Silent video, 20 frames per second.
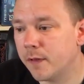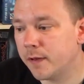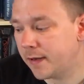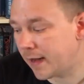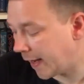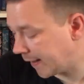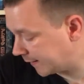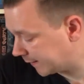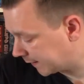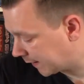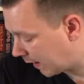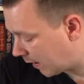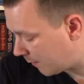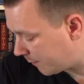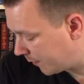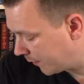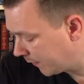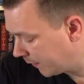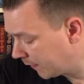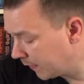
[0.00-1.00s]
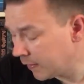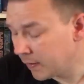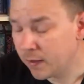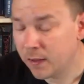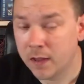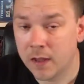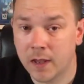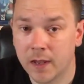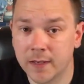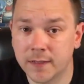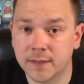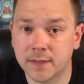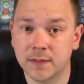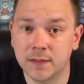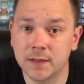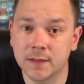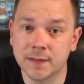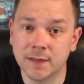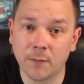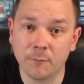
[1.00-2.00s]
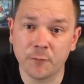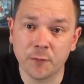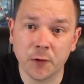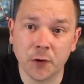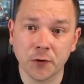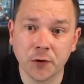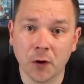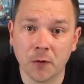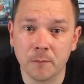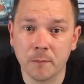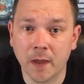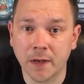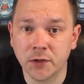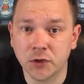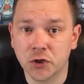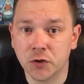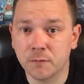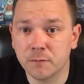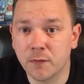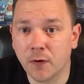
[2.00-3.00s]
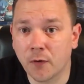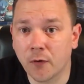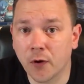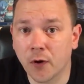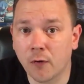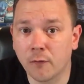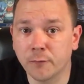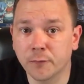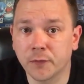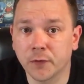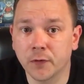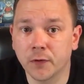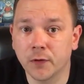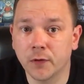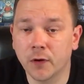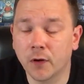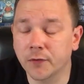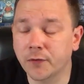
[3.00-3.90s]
Next up is something I don't mention very often.